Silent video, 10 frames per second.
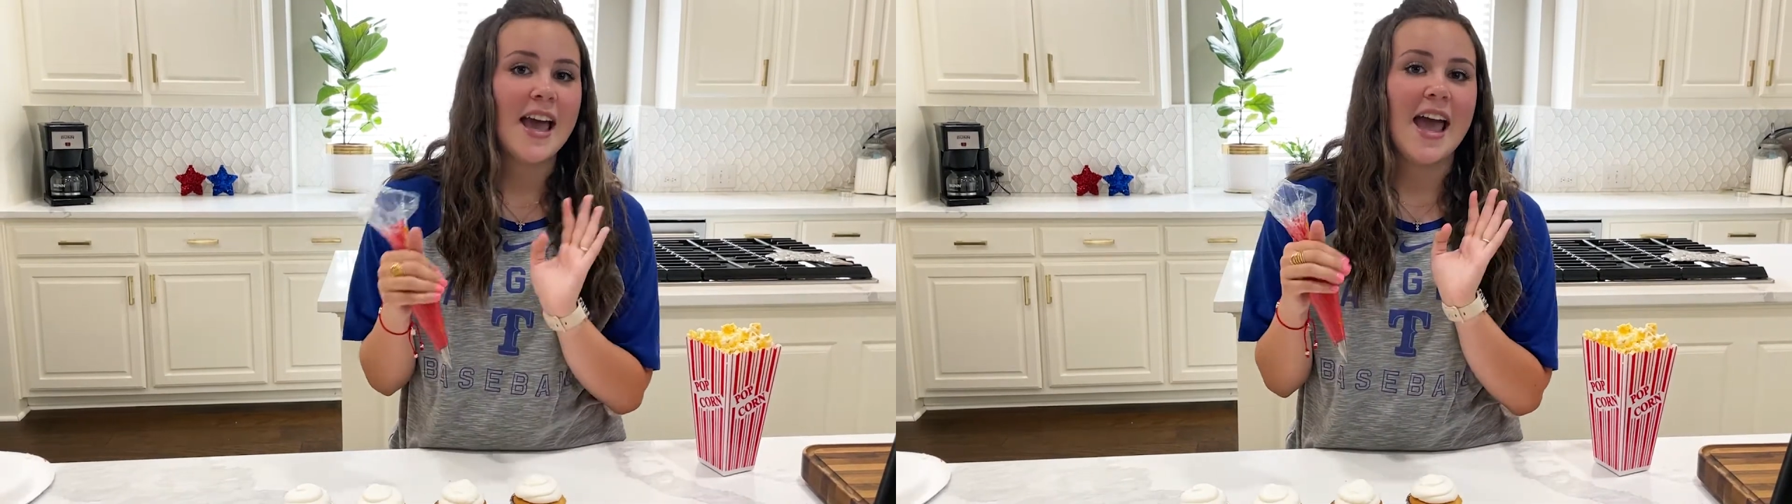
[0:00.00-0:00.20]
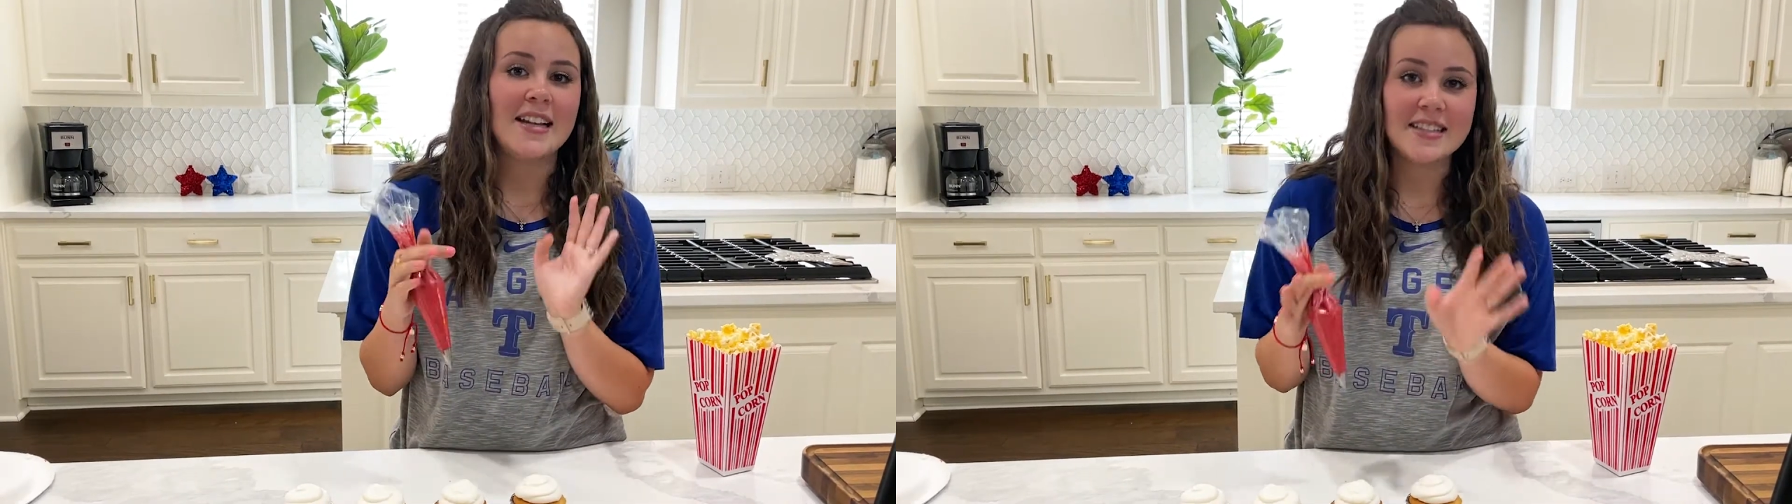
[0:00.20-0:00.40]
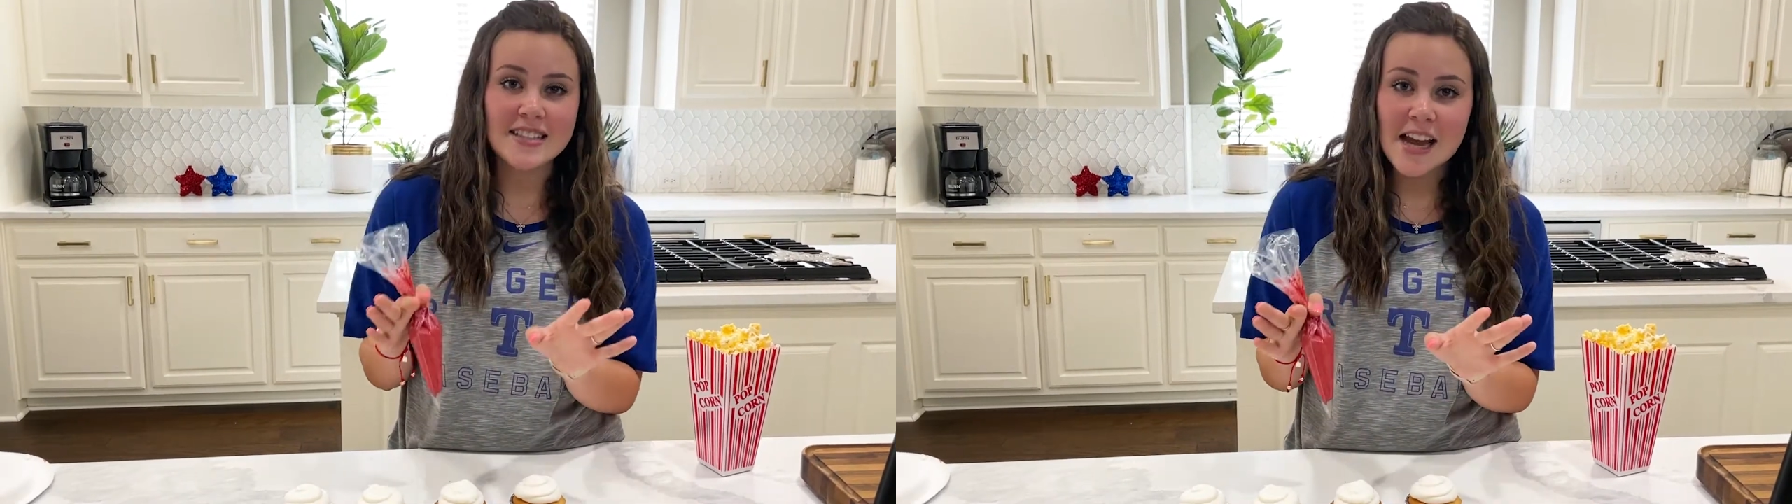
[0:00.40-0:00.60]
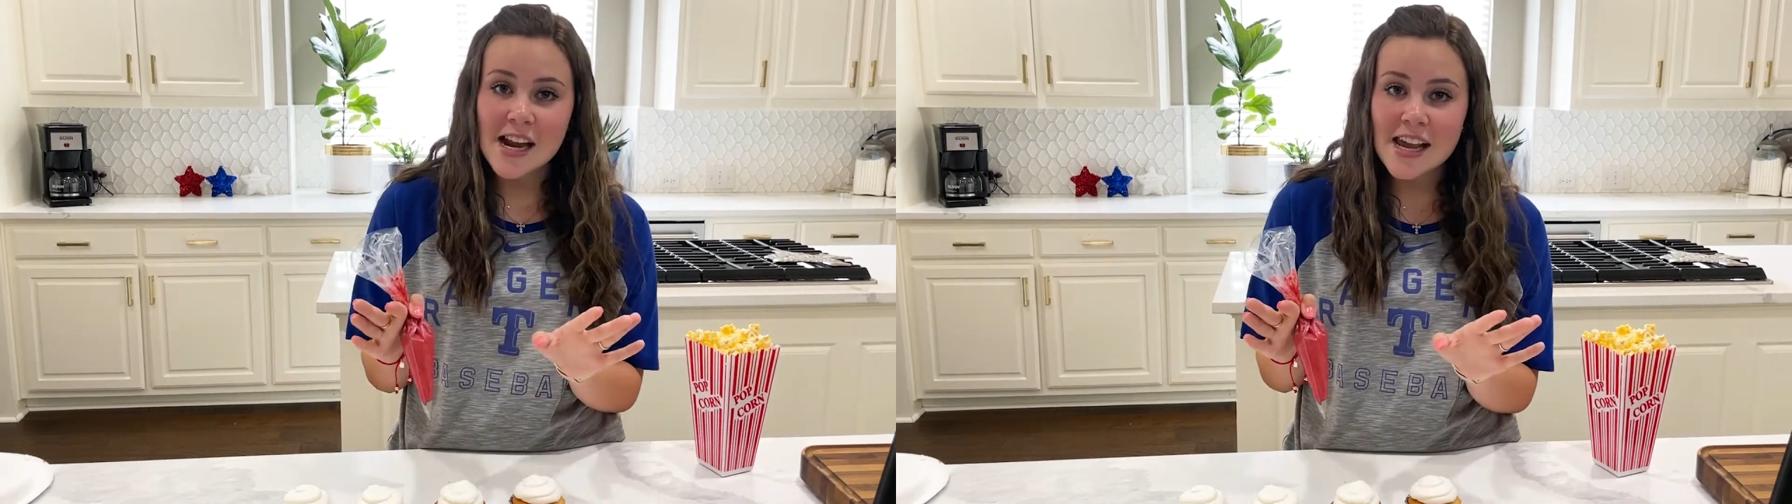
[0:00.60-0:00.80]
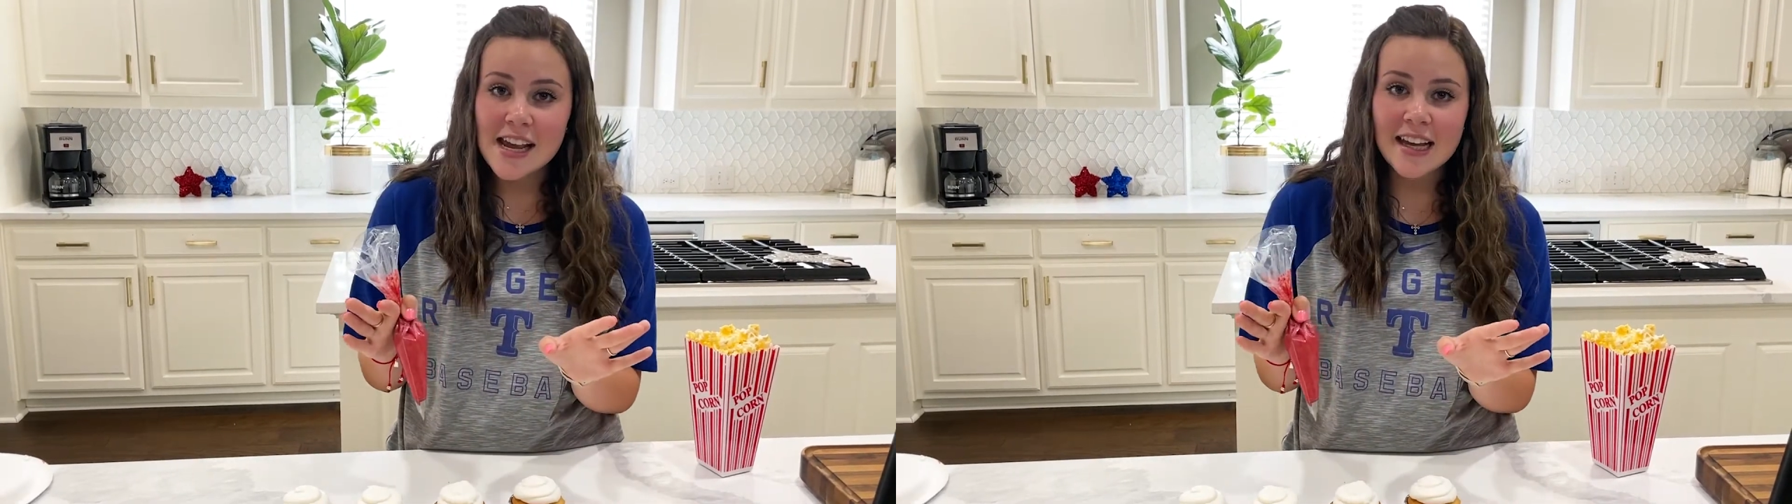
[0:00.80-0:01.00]
and
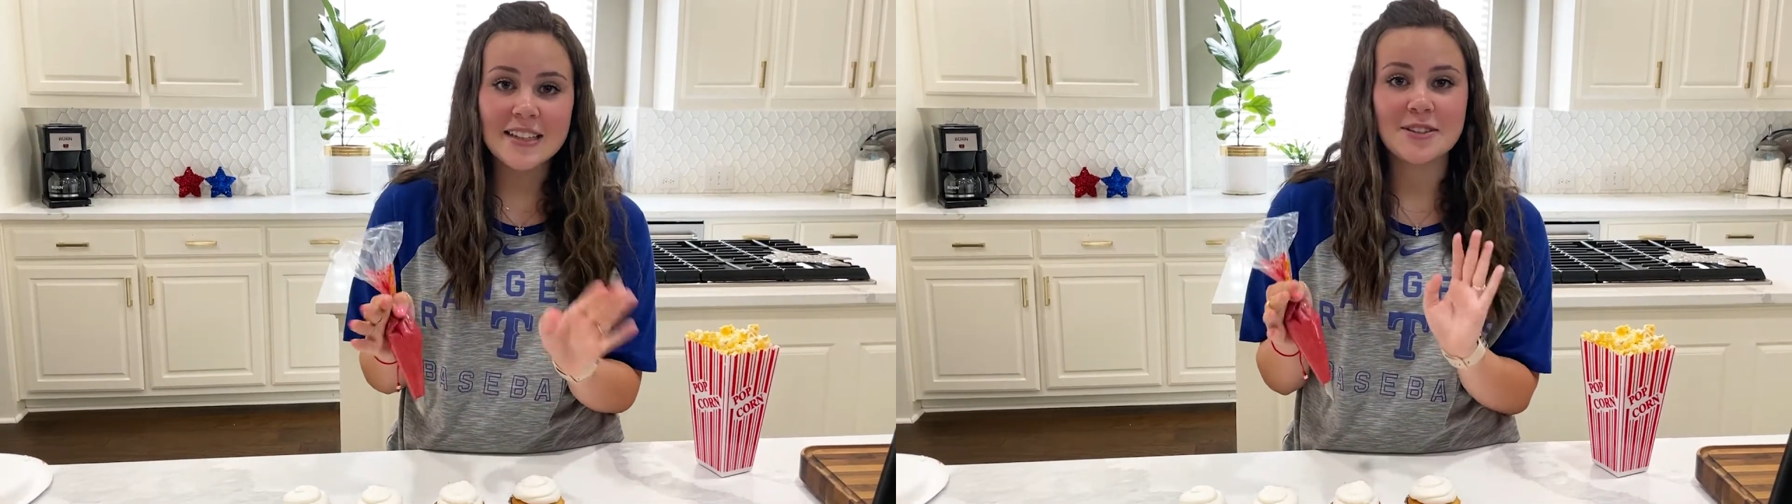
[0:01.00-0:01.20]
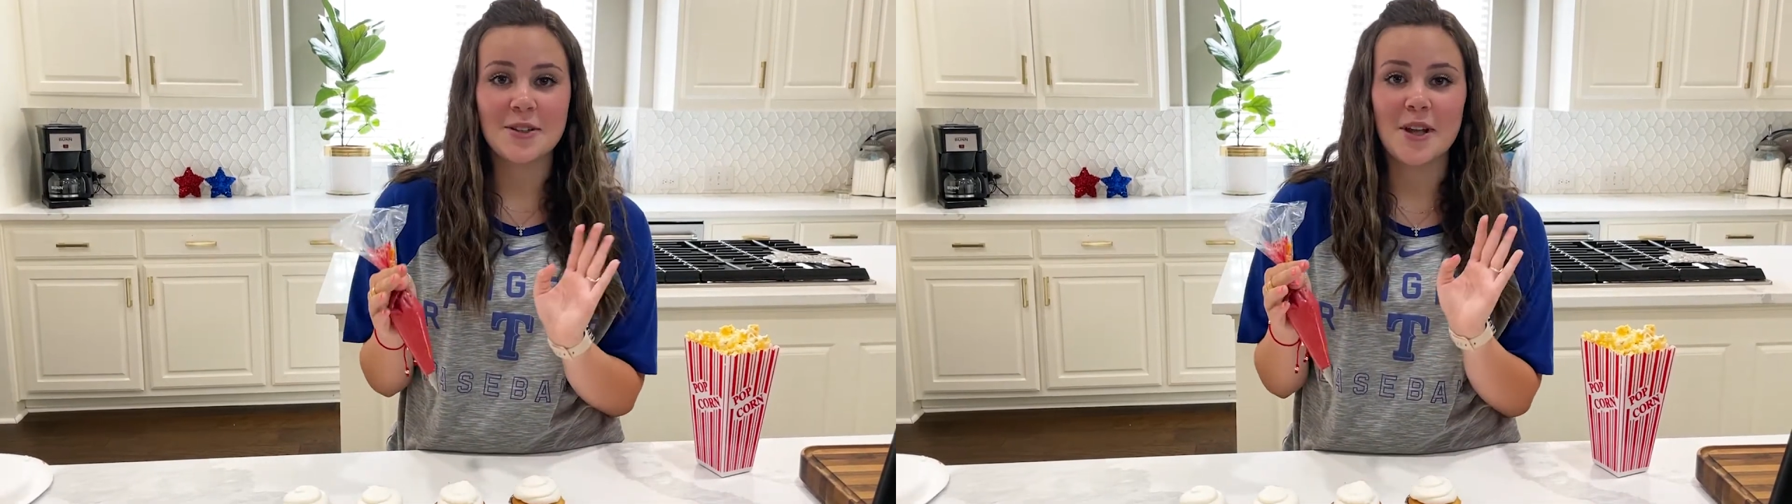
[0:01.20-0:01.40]
steady so